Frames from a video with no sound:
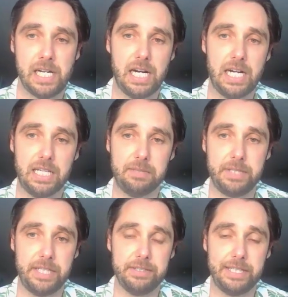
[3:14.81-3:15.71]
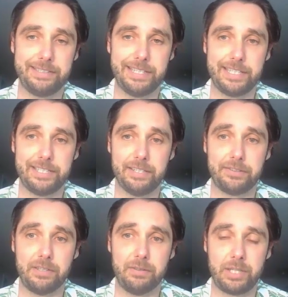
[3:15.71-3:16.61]
They can
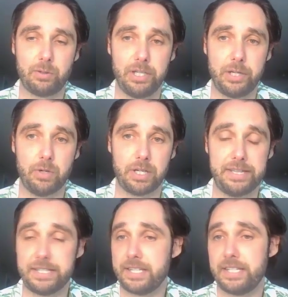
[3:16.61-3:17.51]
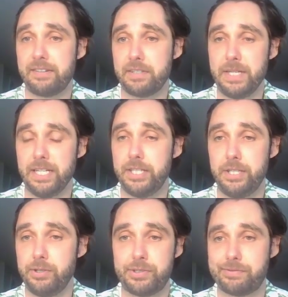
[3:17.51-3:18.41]
deliver really quality work, and this doesn't have to be a
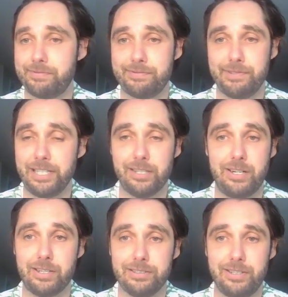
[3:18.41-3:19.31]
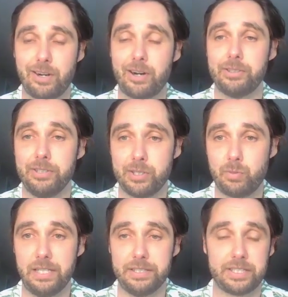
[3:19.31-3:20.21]
huge, really long article as
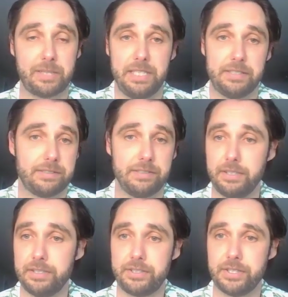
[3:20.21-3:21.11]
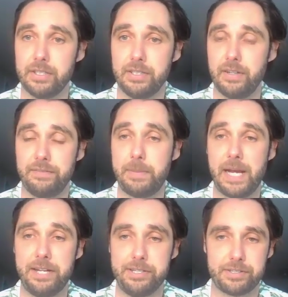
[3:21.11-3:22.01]
well. This could be as little as just a few
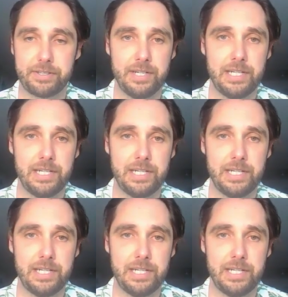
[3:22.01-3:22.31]
pages.